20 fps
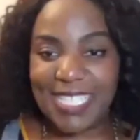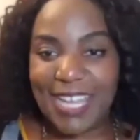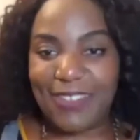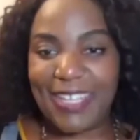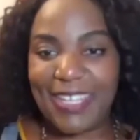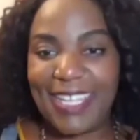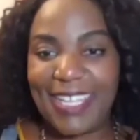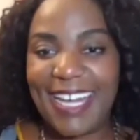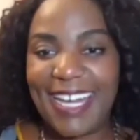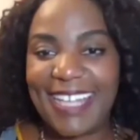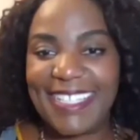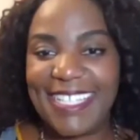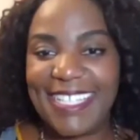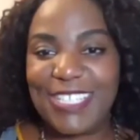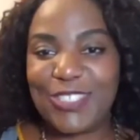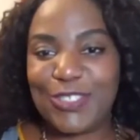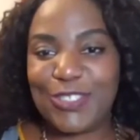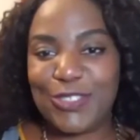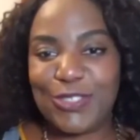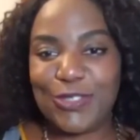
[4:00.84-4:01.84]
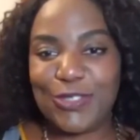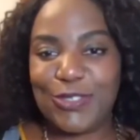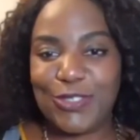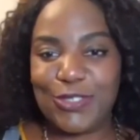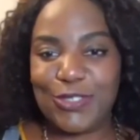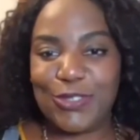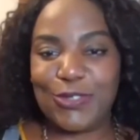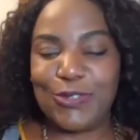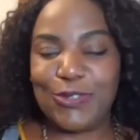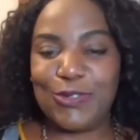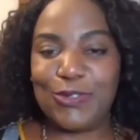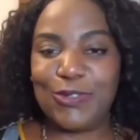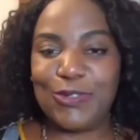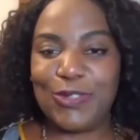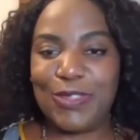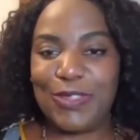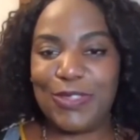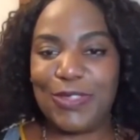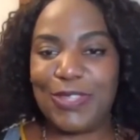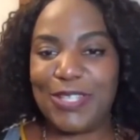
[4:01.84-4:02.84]
I got introduced to
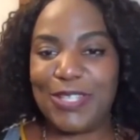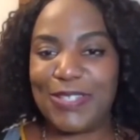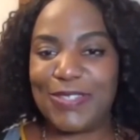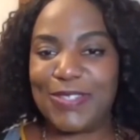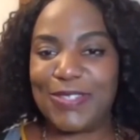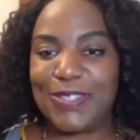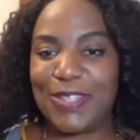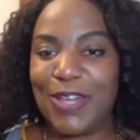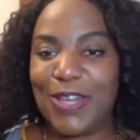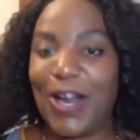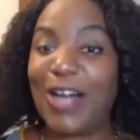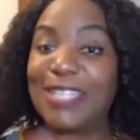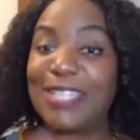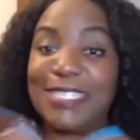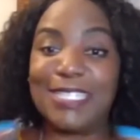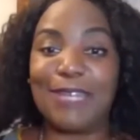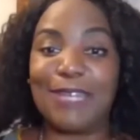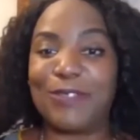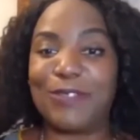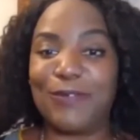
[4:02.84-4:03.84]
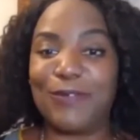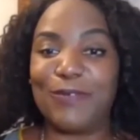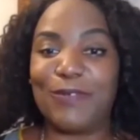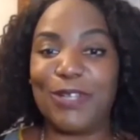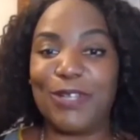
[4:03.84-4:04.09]
this concept of